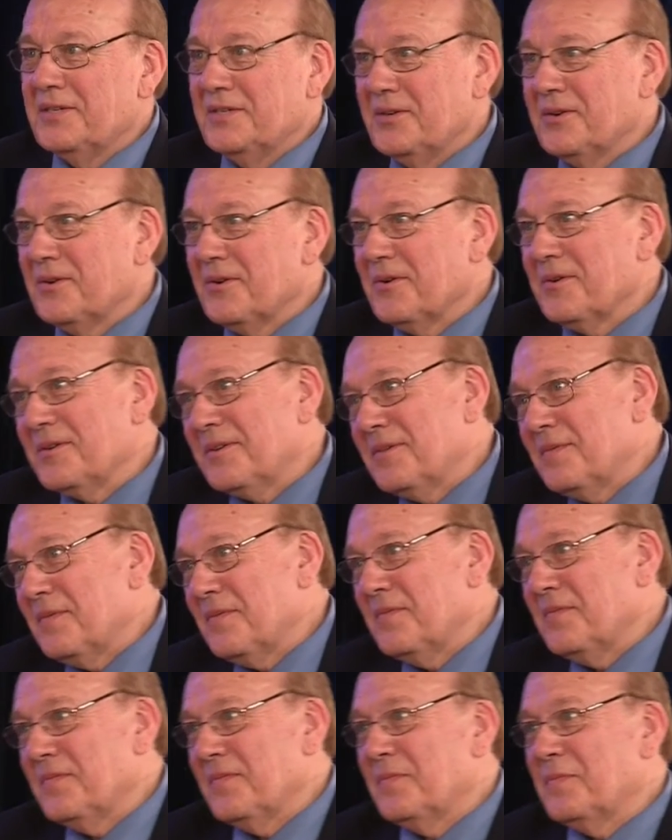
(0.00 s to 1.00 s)
your
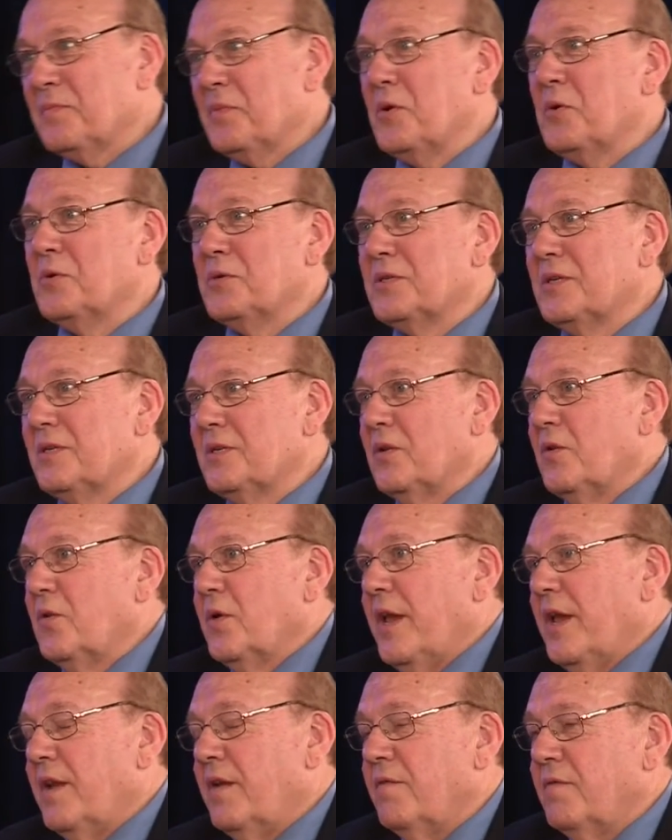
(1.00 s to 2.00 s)
Post is
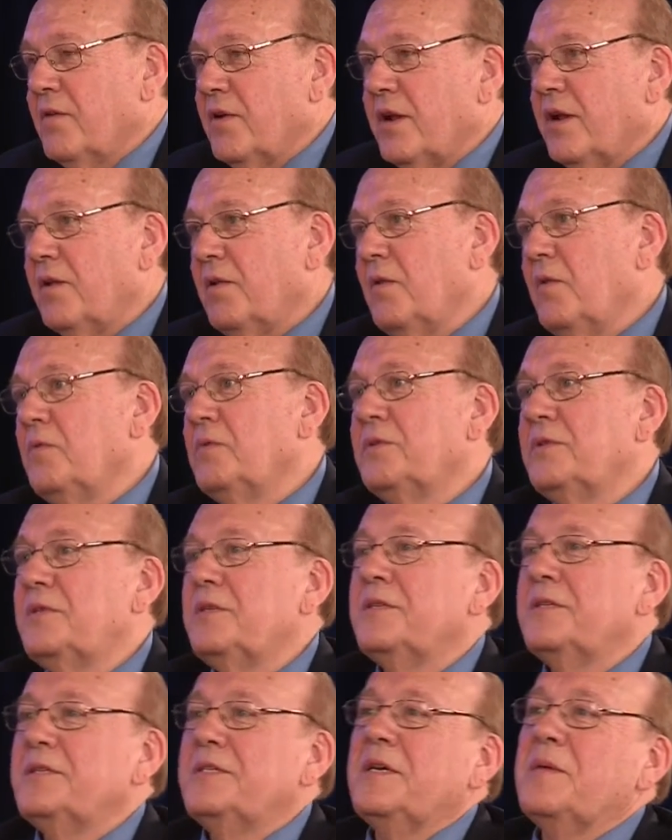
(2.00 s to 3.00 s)
located very close
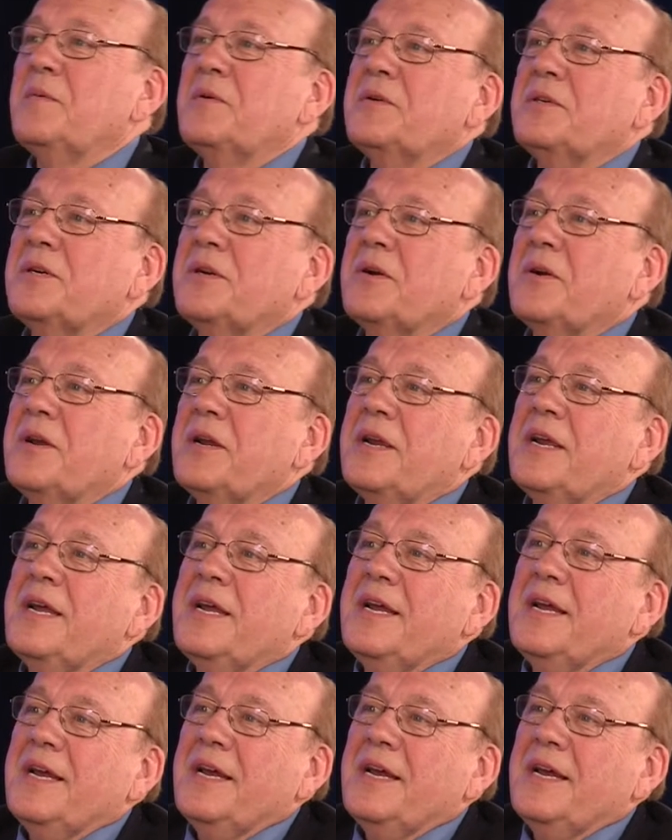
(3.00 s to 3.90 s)
to the cemetery,